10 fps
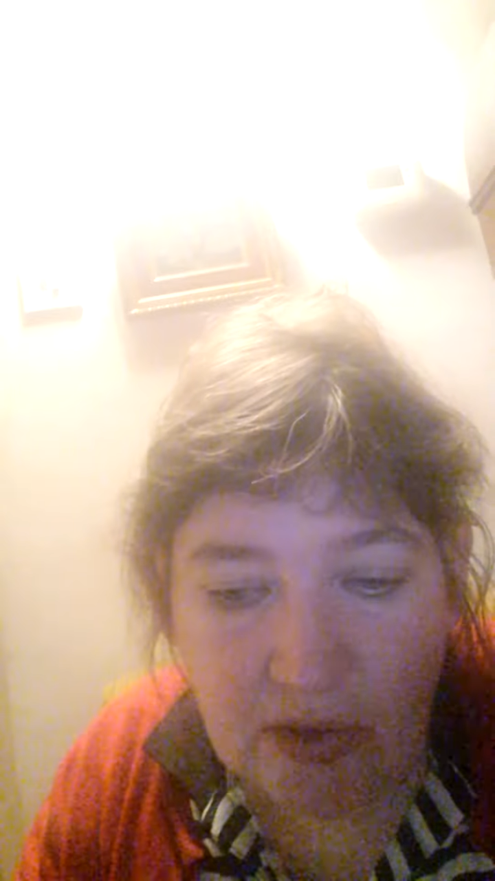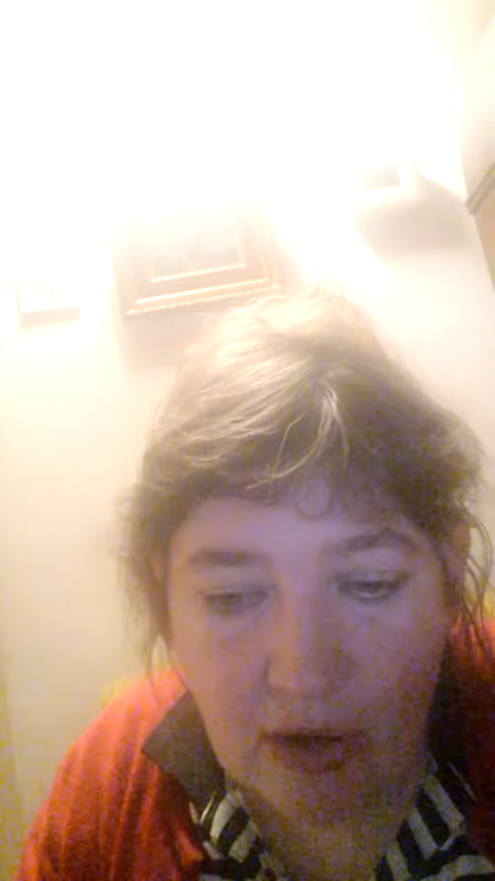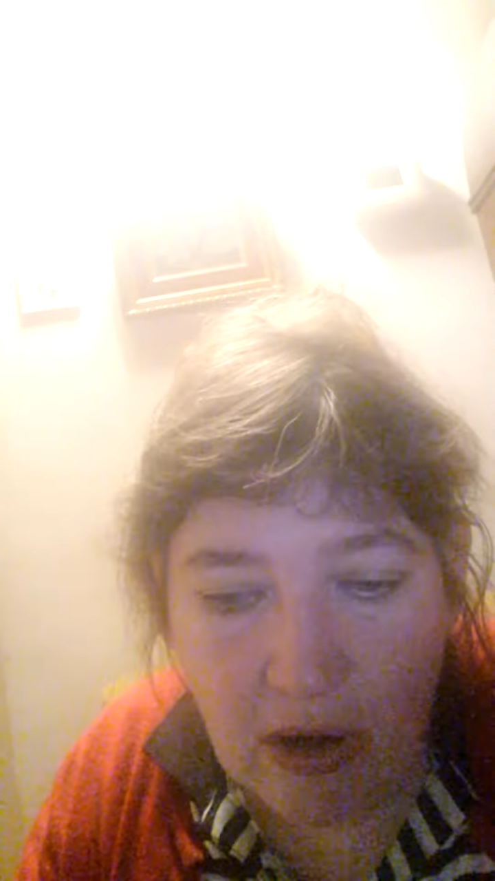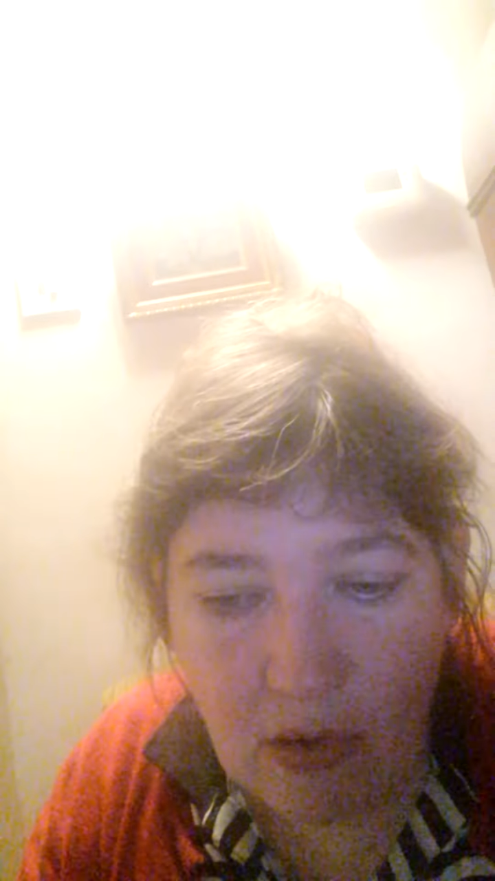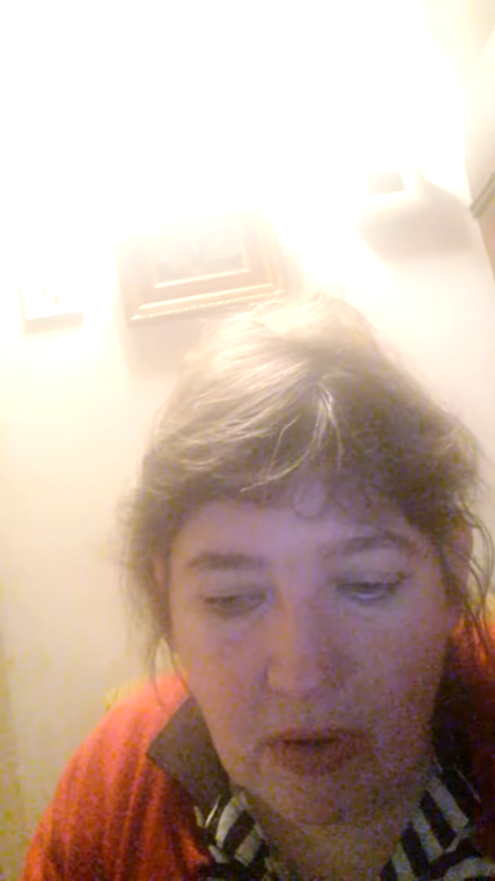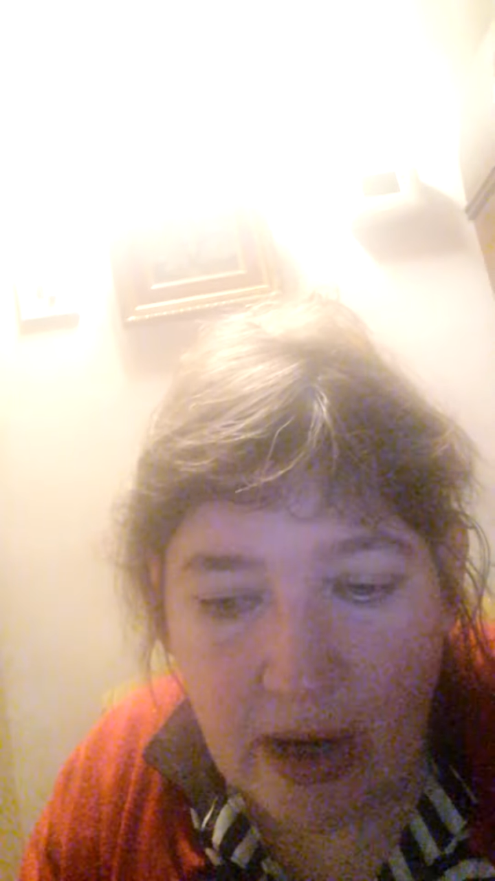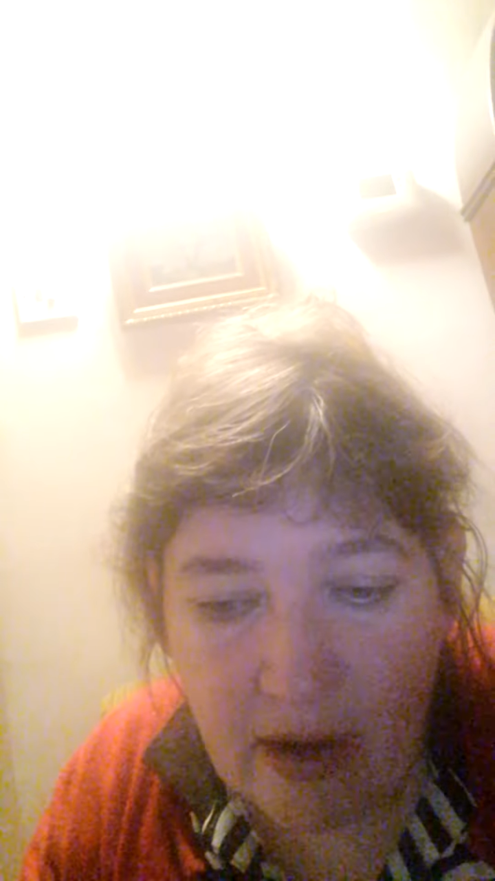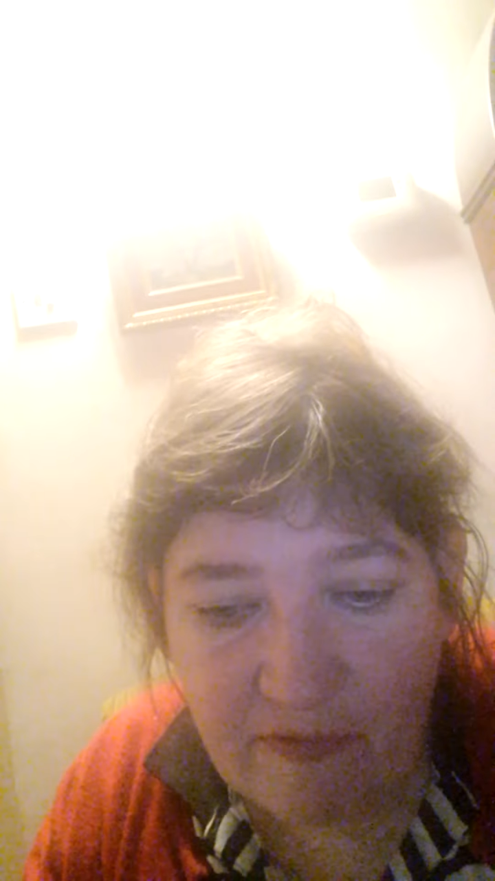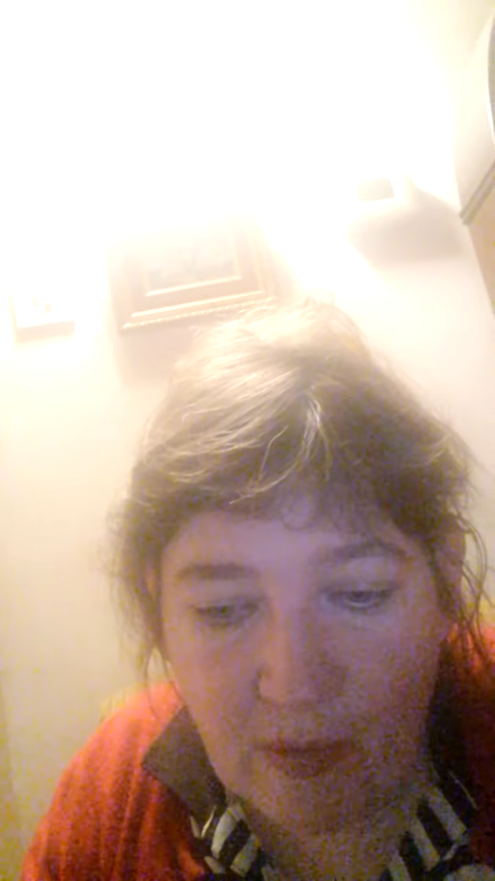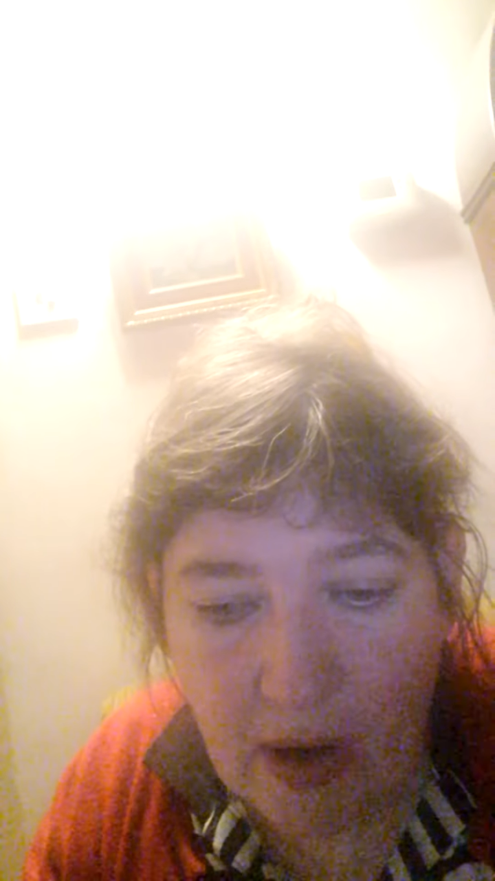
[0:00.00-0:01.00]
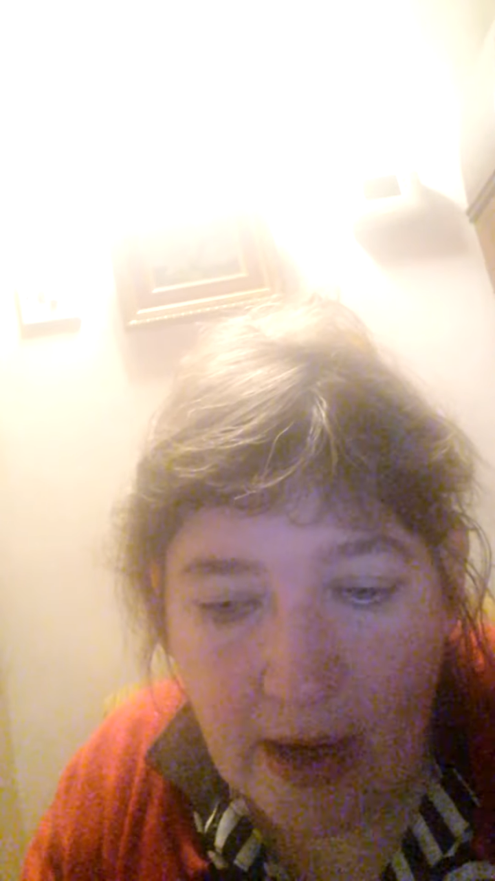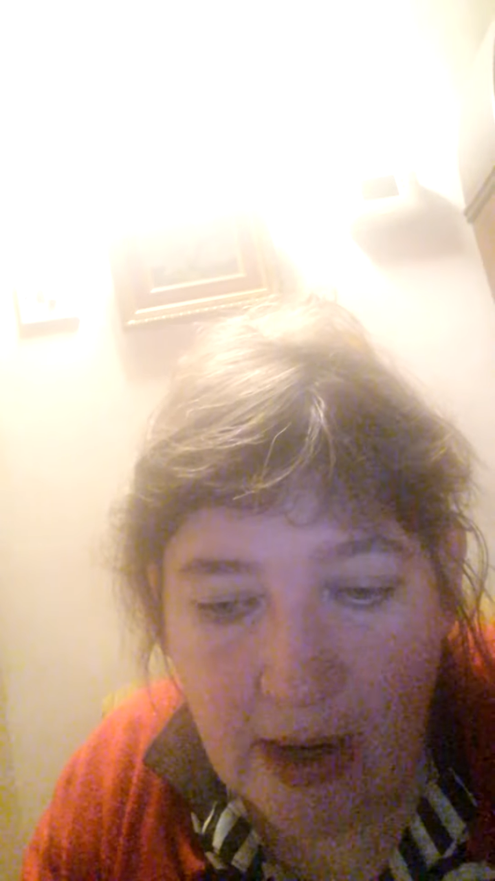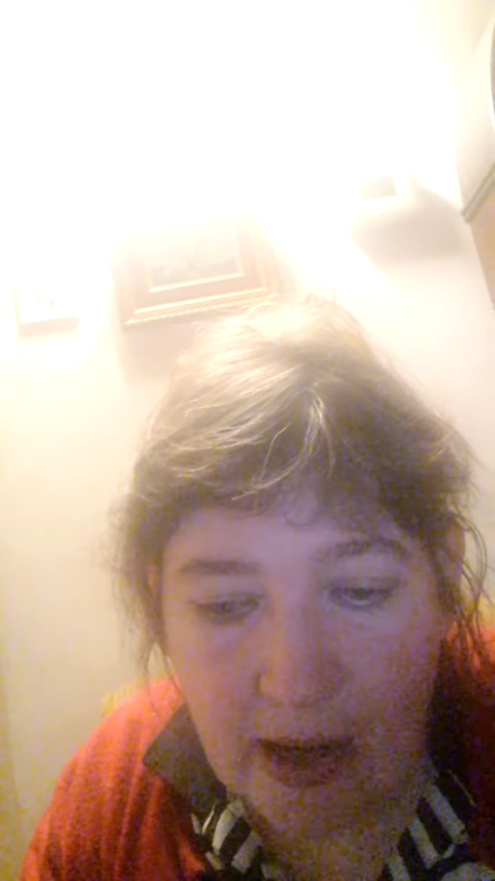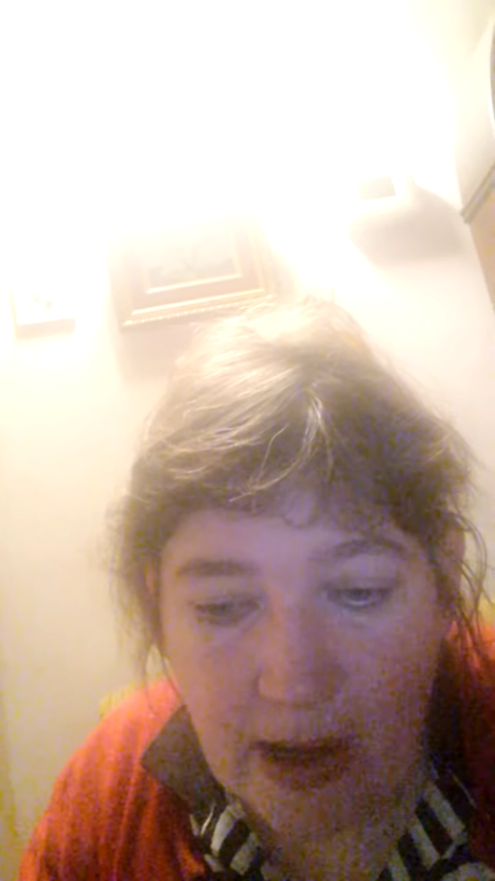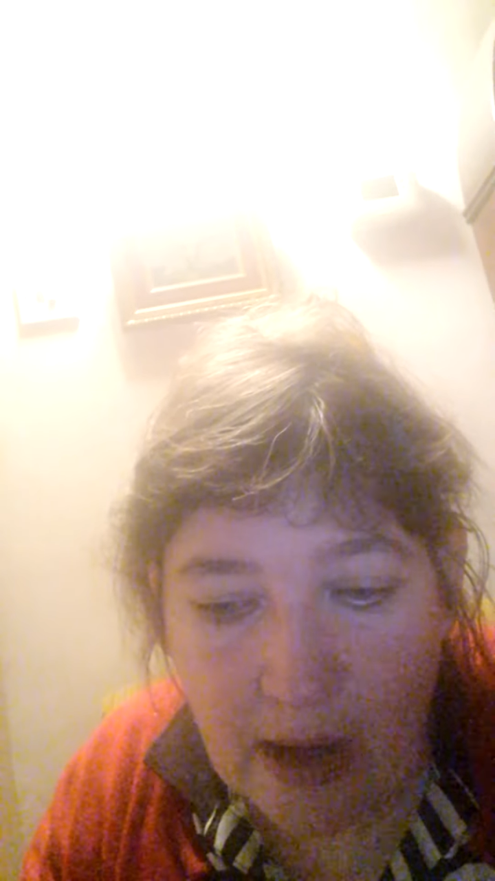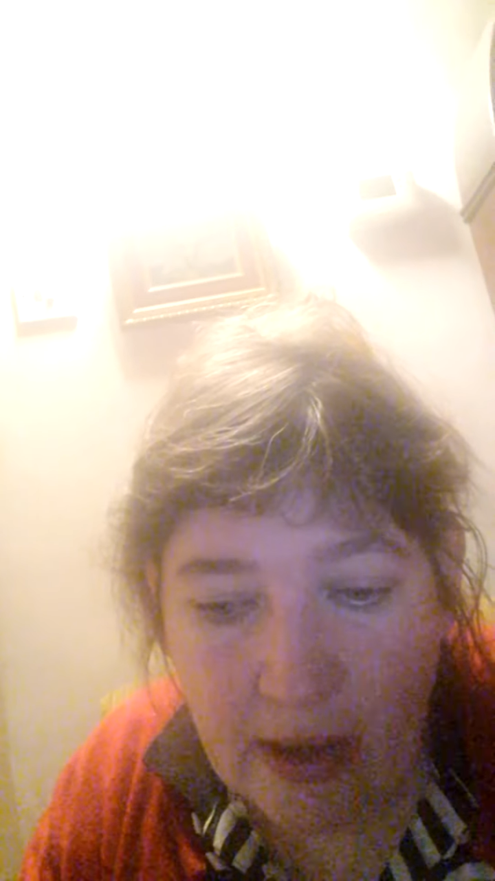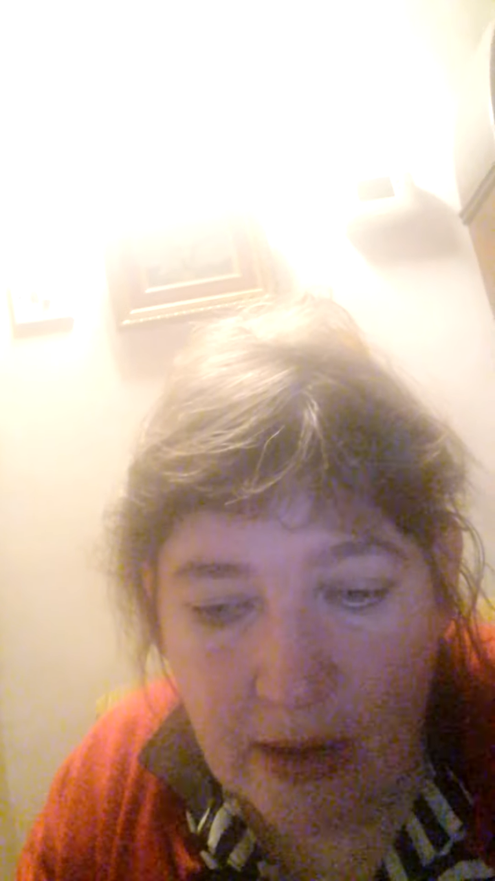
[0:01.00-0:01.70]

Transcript: all worthwhile